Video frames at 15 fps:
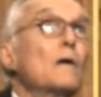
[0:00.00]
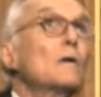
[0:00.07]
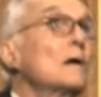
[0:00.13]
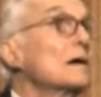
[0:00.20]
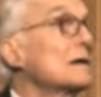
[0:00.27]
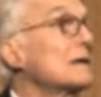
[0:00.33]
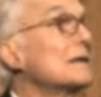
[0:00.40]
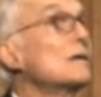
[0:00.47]

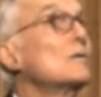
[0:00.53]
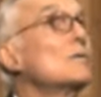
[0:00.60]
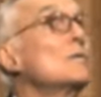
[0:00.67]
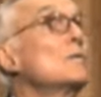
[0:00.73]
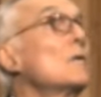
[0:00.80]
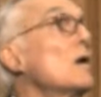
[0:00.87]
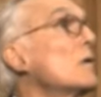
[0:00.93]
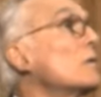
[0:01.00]

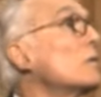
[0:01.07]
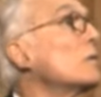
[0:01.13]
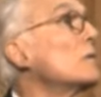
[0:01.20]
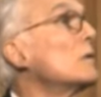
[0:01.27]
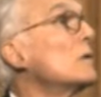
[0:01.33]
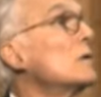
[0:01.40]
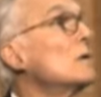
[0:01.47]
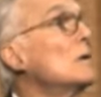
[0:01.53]

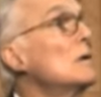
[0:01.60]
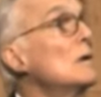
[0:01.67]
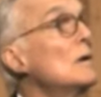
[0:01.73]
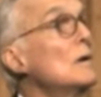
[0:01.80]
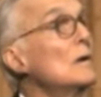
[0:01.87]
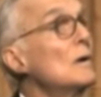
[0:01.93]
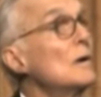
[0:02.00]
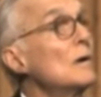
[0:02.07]

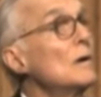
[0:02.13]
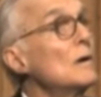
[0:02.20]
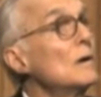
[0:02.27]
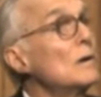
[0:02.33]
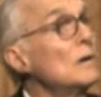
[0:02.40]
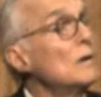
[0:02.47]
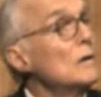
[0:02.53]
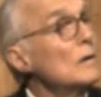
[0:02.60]

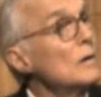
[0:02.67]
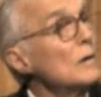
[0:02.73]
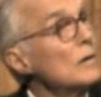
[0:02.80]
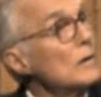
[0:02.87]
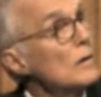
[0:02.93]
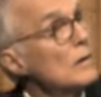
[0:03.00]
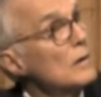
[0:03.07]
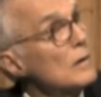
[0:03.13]

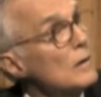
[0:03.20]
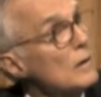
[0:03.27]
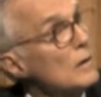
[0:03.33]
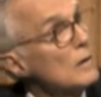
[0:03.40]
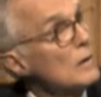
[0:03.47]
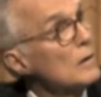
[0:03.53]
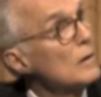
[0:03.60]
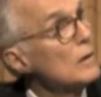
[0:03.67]

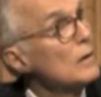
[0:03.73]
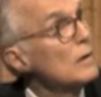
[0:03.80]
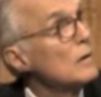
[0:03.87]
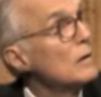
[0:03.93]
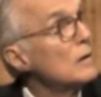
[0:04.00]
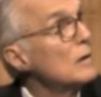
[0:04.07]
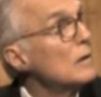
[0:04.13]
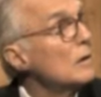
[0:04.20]

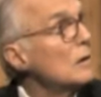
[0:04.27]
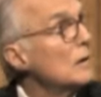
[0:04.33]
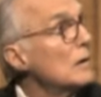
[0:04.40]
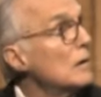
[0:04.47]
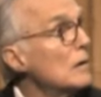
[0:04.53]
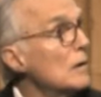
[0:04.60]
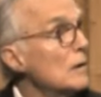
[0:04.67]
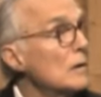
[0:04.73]

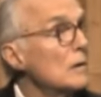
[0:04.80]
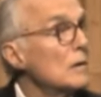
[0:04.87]
[no speech]